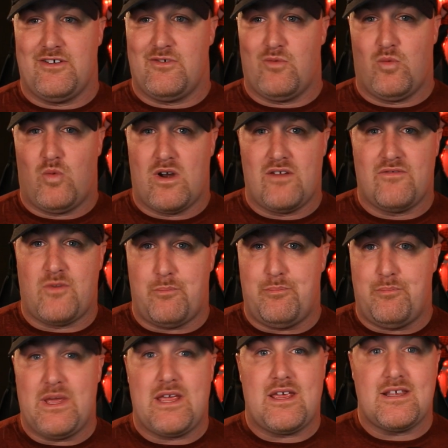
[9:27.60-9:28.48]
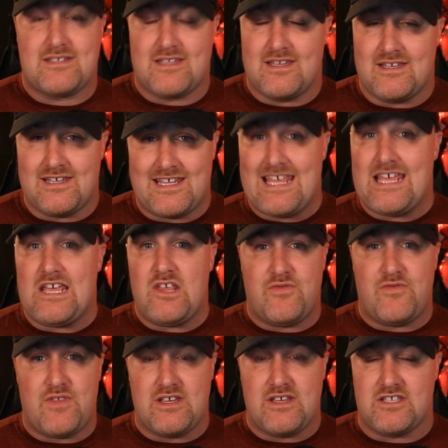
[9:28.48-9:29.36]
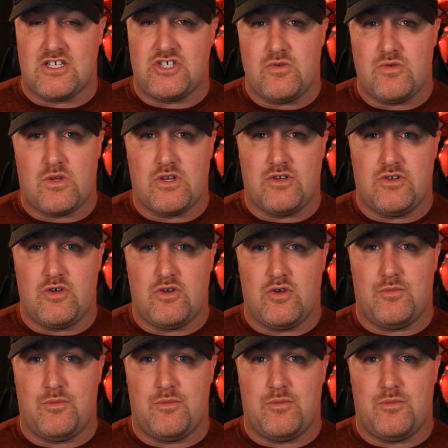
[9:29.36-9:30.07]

one of the biggest and key things that you can do,